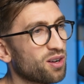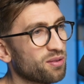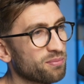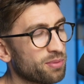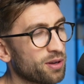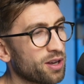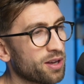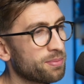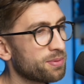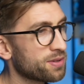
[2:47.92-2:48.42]
on
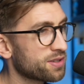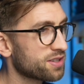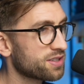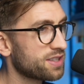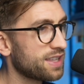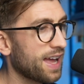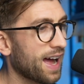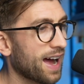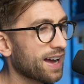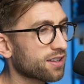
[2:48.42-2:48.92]
purpose as
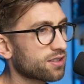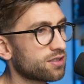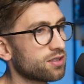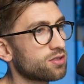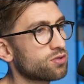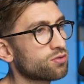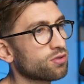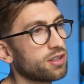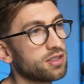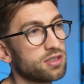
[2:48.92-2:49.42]
the actor
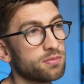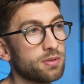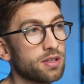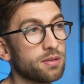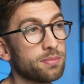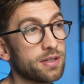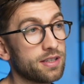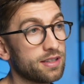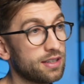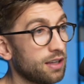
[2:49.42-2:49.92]
trying to be a
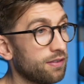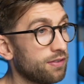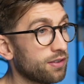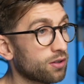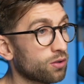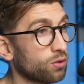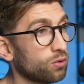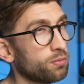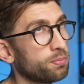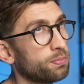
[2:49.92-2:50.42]
bit
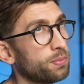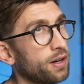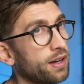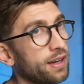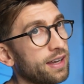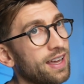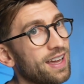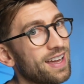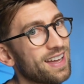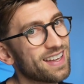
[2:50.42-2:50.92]
difficult
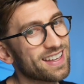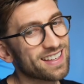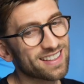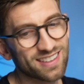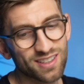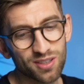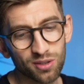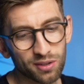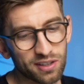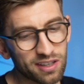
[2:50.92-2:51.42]
by
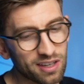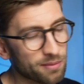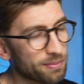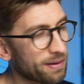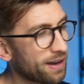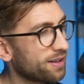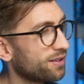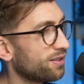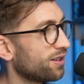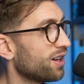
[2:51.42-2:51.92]
talking
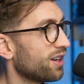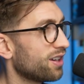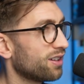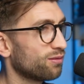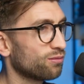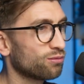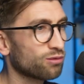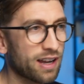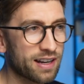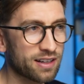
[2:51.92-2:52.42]
about
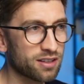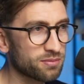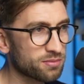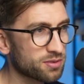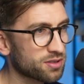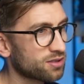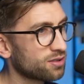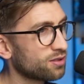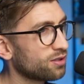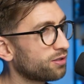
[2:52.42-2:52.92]
random
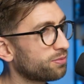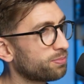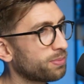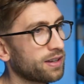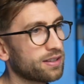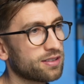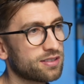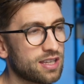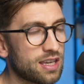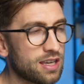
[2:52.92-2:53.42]
stuff,
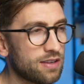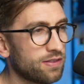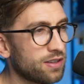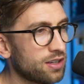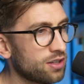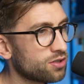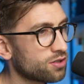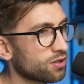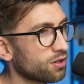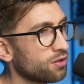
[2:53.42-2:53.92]
about
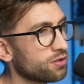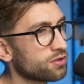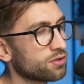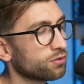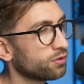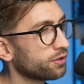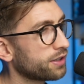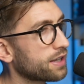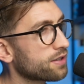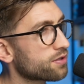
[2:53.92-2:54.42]
TV shows and
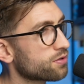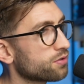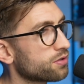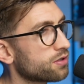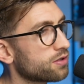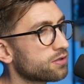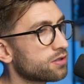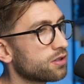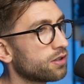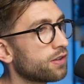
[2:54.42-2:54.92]
all that sort
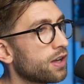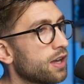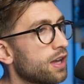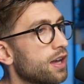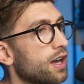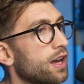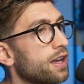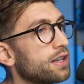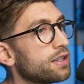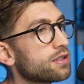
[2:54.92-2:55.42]
of stuff.
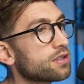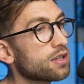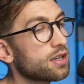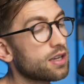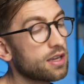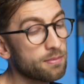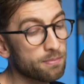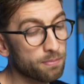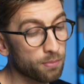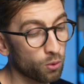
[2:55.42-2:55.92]
And it's
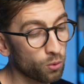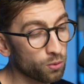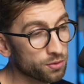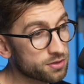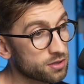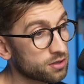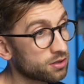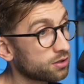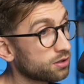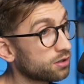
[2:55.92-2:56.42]

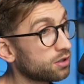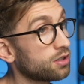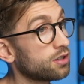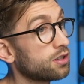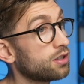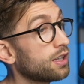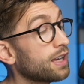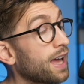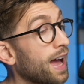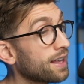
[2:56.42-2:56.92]
important that
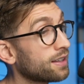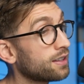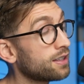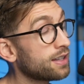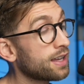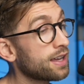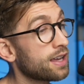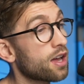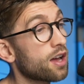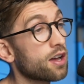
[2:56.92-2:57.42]
the
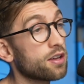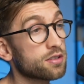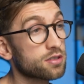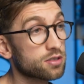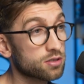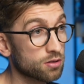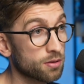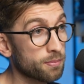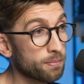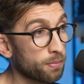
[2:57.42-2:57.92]
candidate at
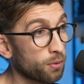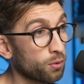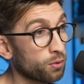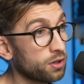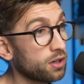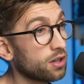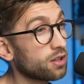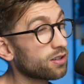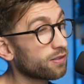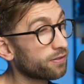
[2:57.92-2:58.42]
some
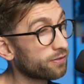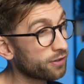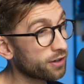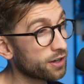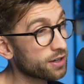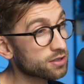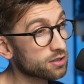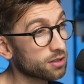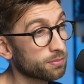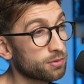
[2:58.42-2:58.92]
point, at the
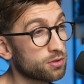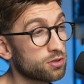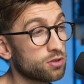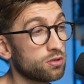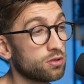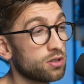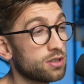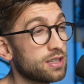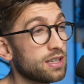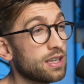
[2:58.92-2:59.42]
first
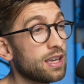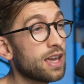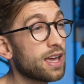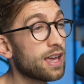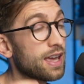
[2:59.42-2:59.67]
opportunity,